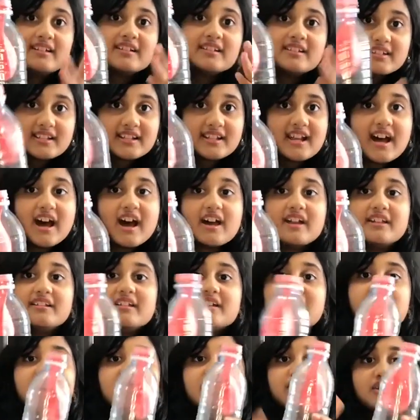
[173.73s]
inside.
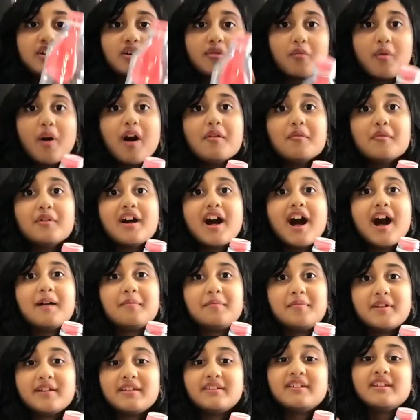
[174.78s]
So what will
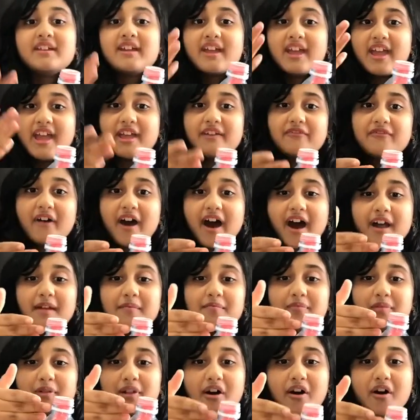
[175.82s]
happen if I
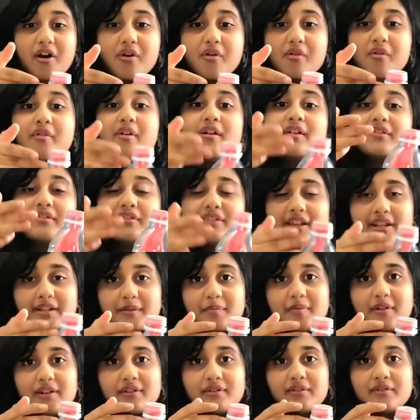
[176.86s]
blow this
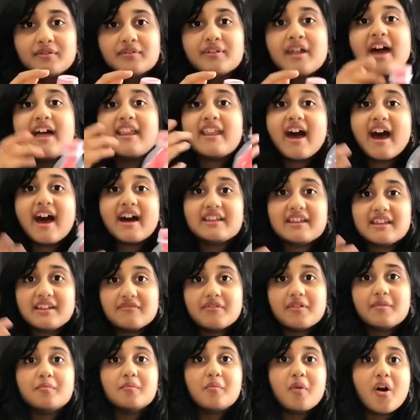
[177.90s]
balloon and add
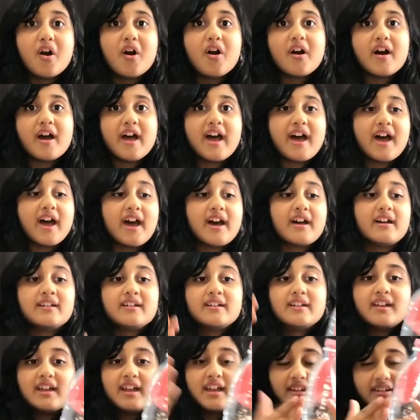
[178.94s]
even more air
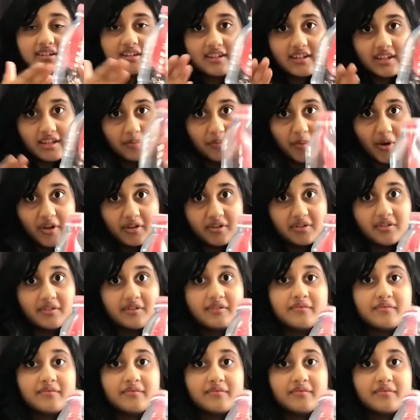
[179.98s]
into this bottle?